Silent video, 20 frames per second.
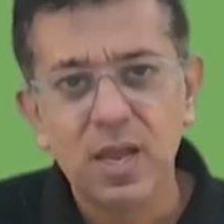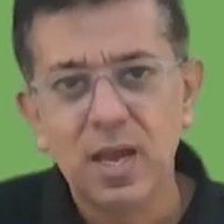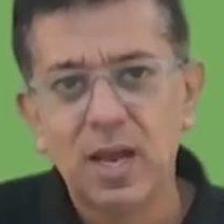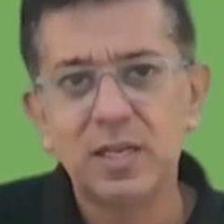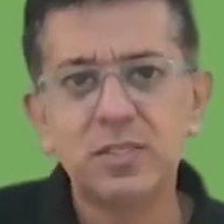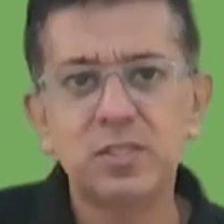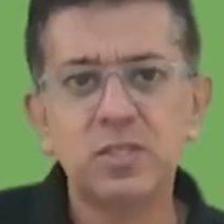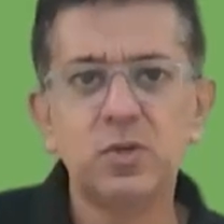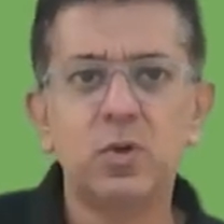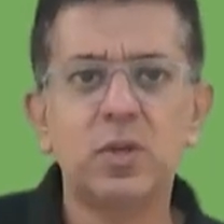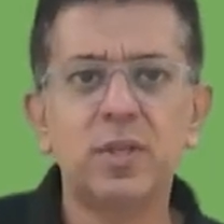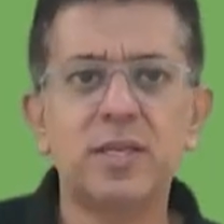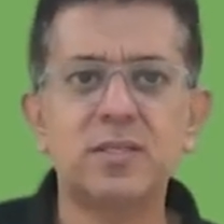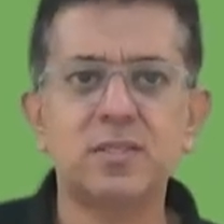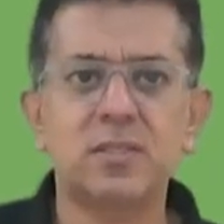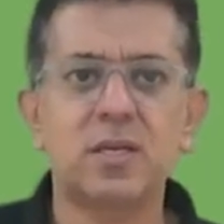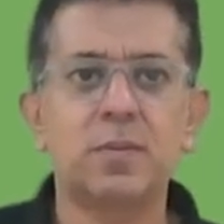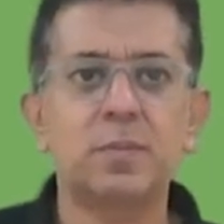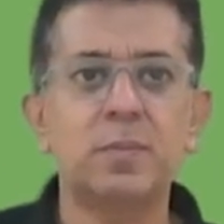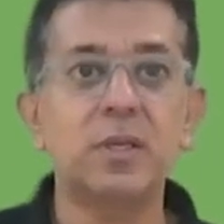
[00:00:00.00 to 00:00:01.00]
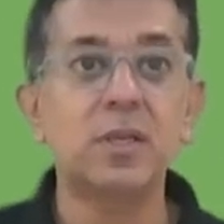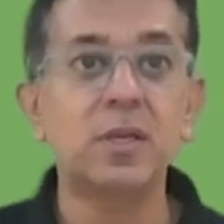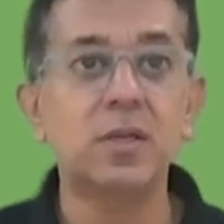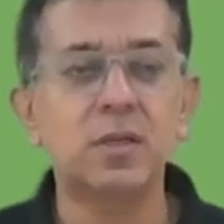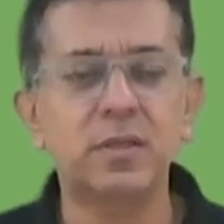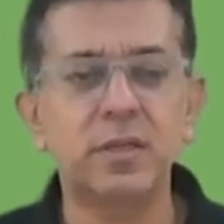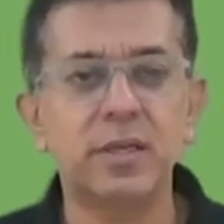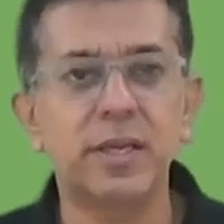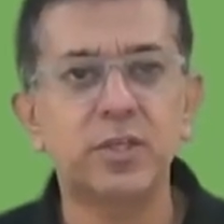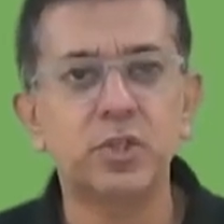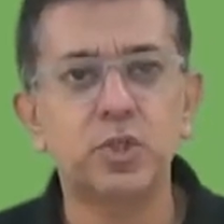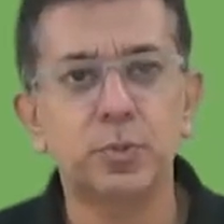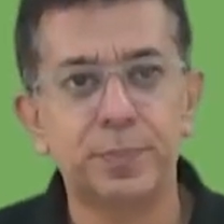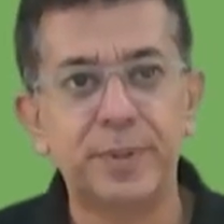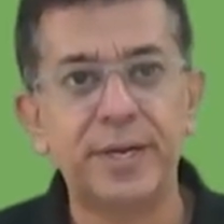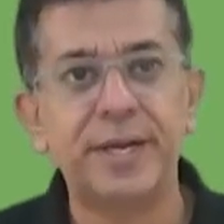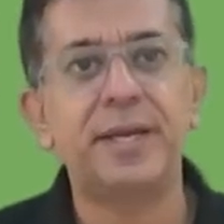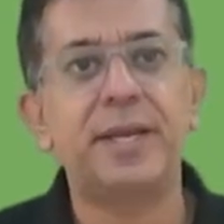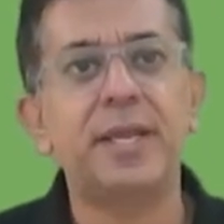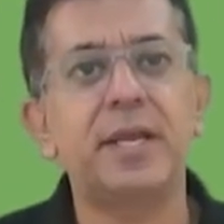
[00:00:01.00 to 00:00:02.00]
I'll see you all next time in another lecture.
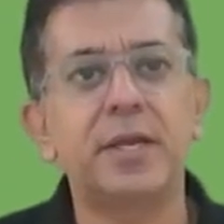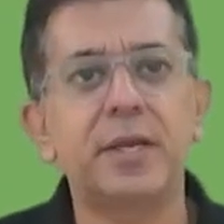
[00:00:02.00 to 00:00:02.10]
Bye. Take